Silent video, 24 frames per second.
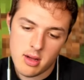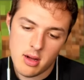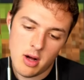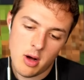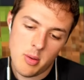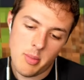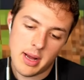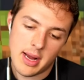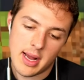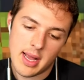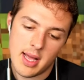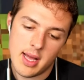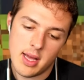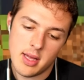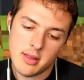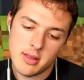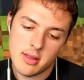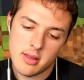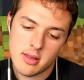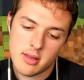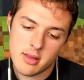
Oh my god.